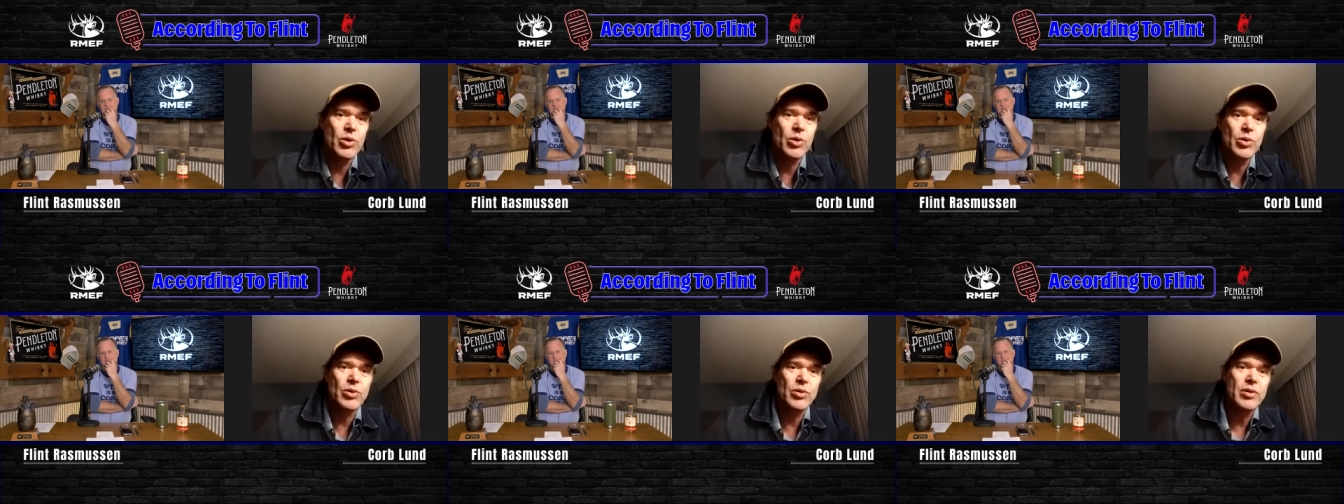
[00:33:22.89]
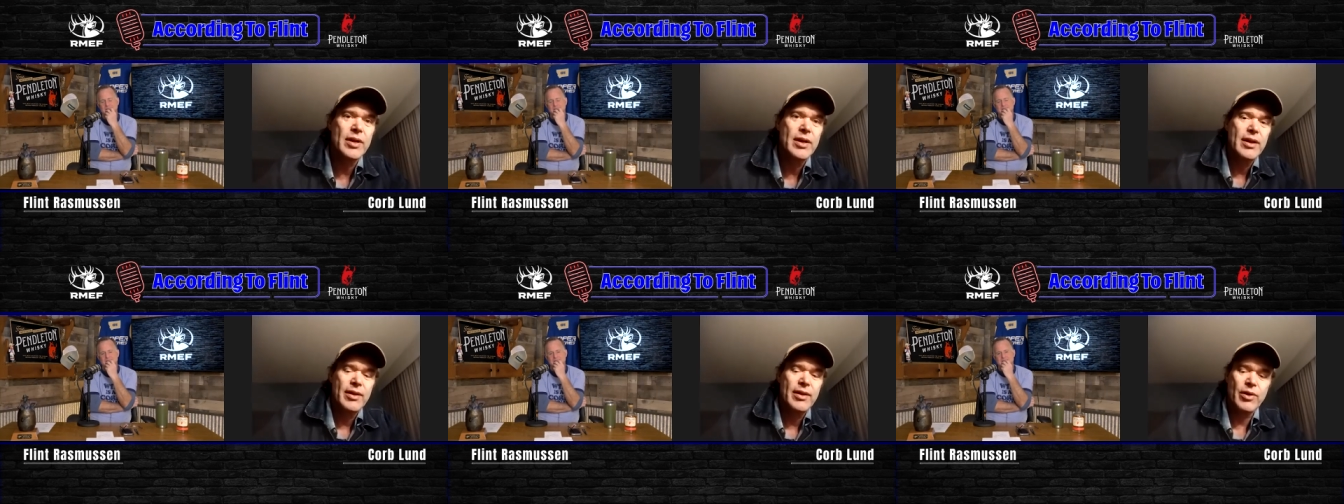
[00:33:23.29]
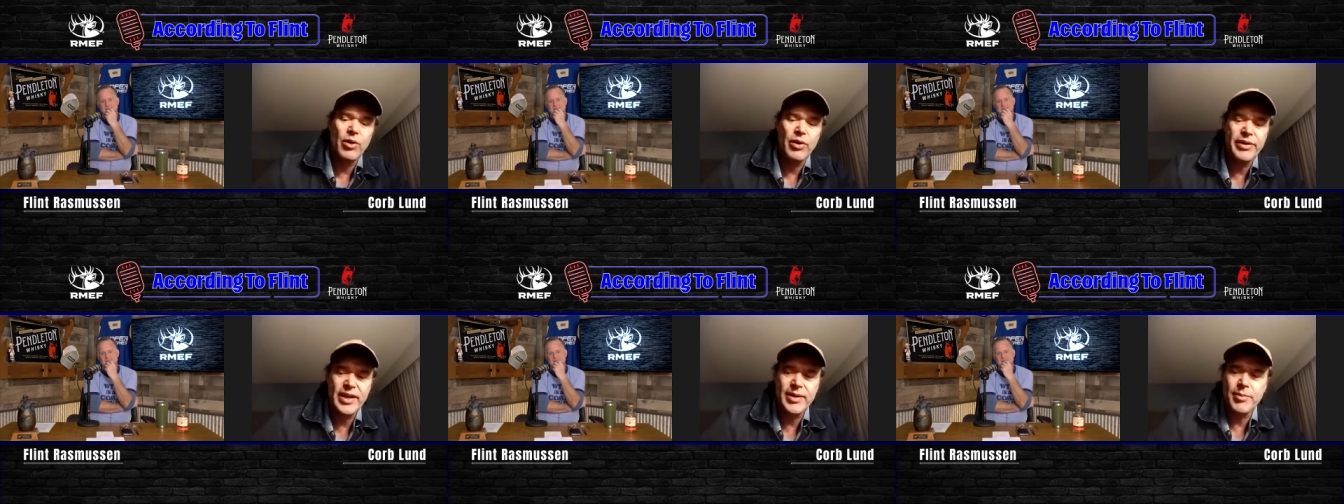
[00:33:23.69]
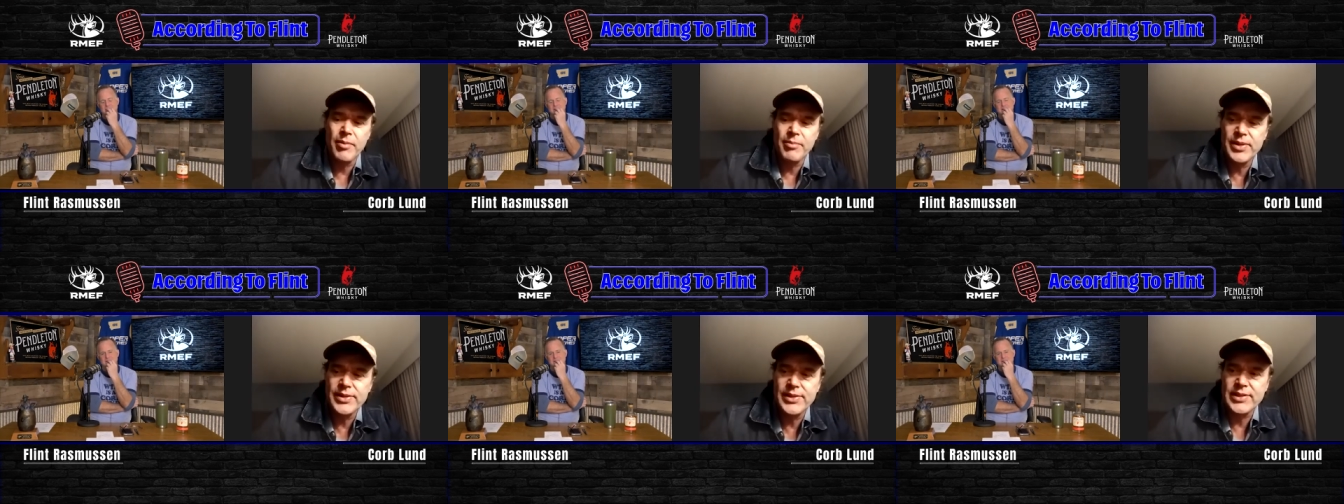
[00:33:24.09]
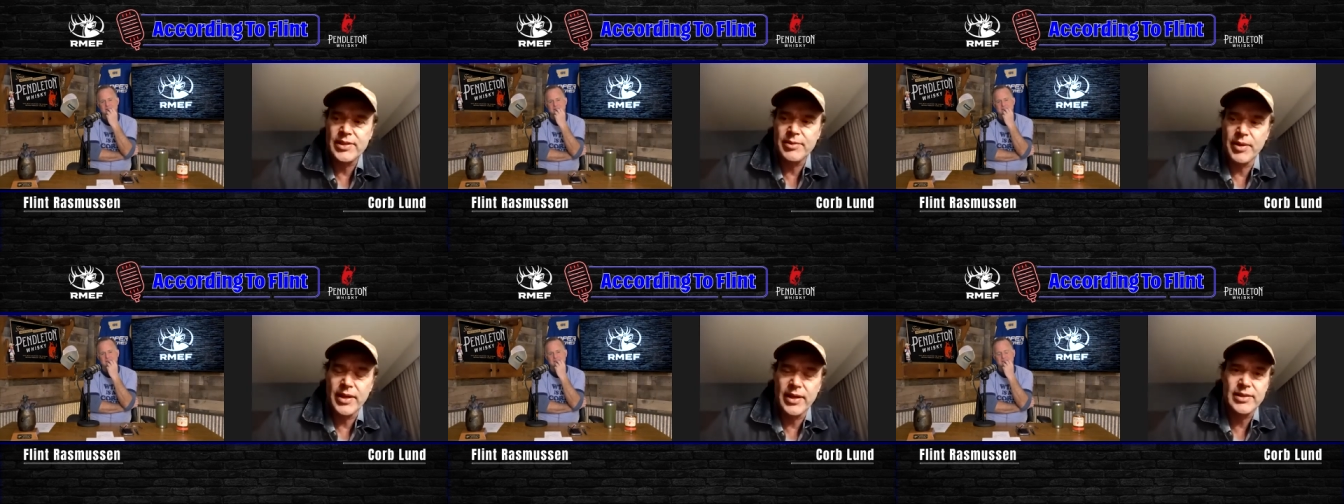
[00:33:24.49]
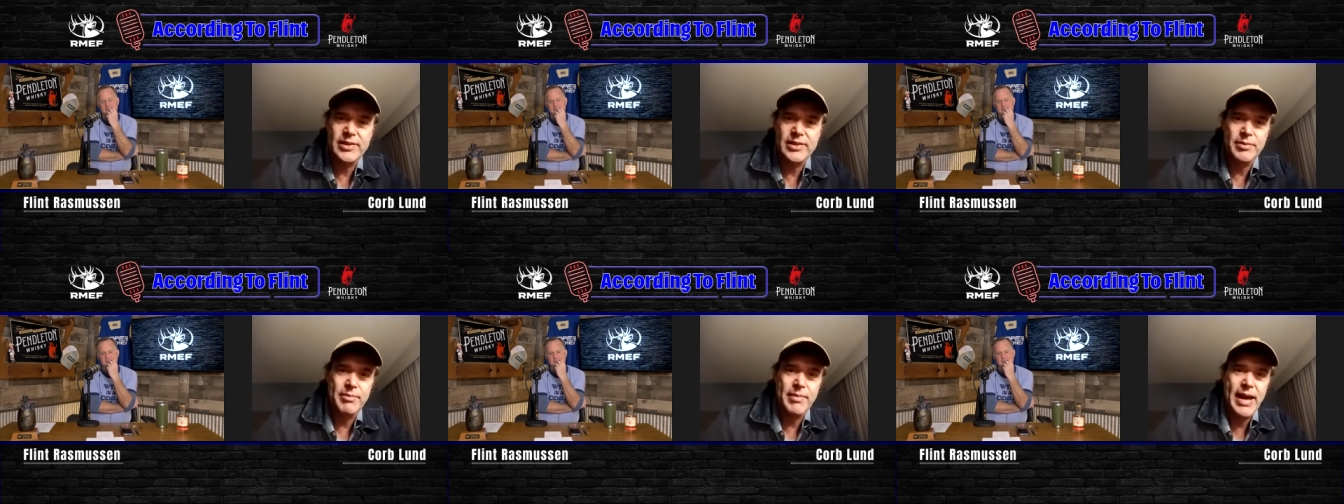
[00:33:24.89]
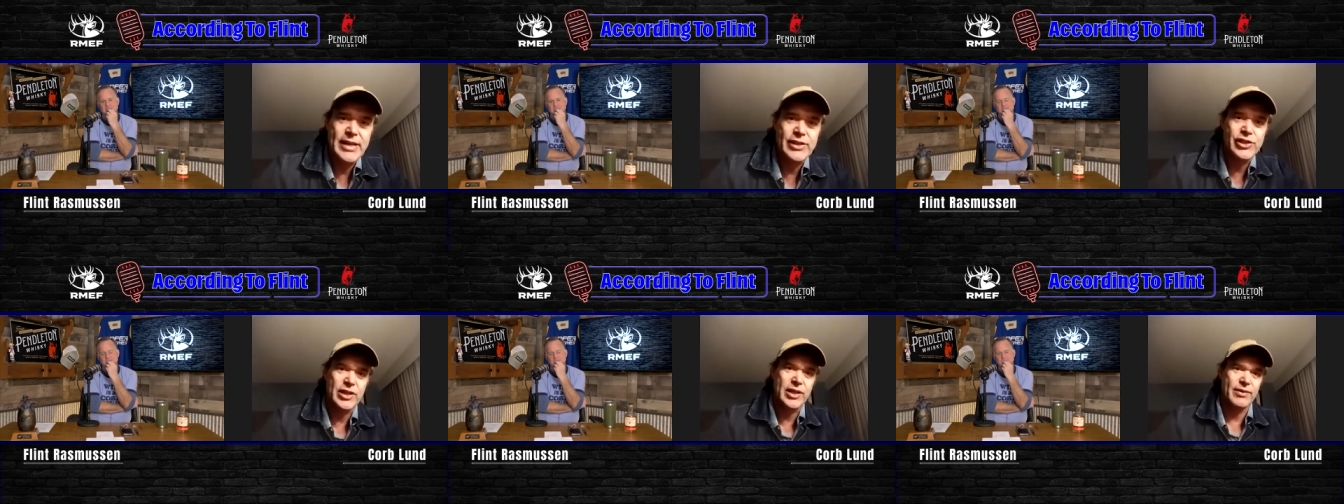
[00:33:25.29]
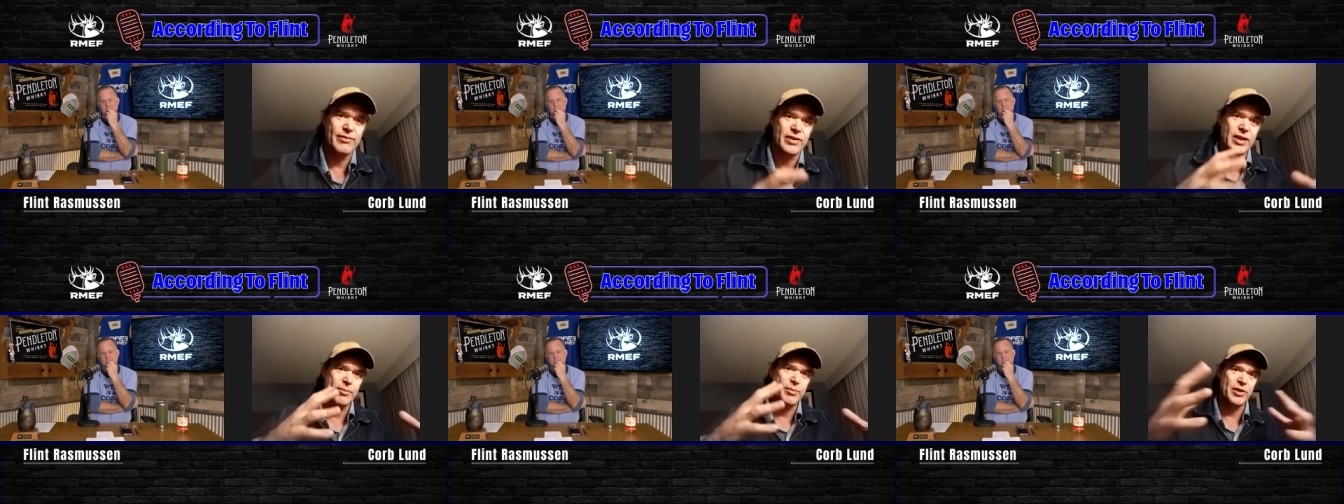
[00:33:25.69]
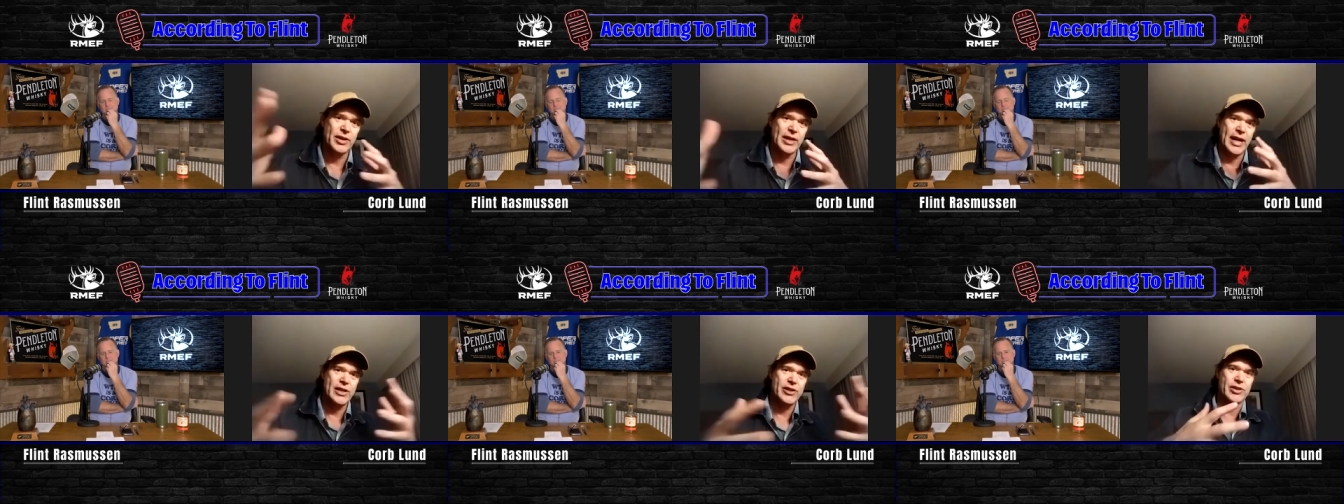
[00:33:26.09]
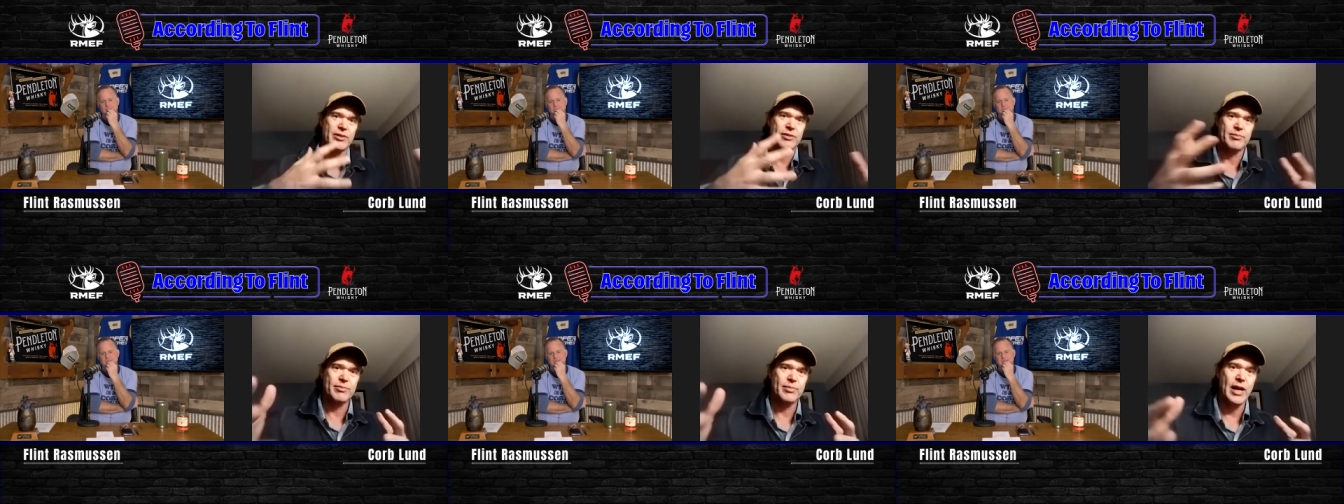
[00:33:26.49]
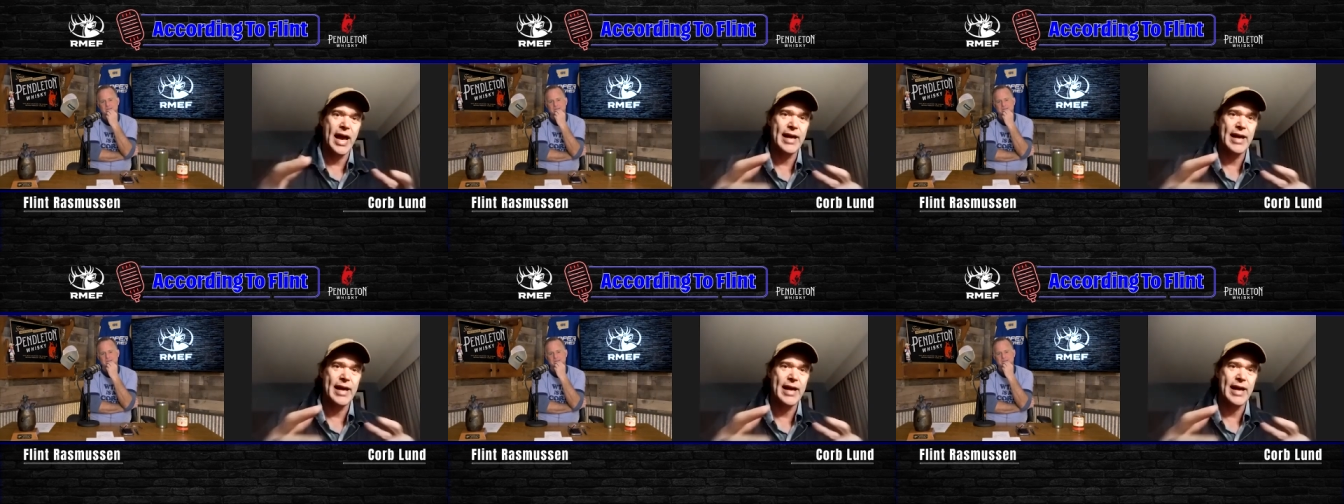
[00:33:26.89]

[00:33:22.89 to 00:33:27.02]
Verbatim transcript: The whole the whole thing about music to me is the magic of the communication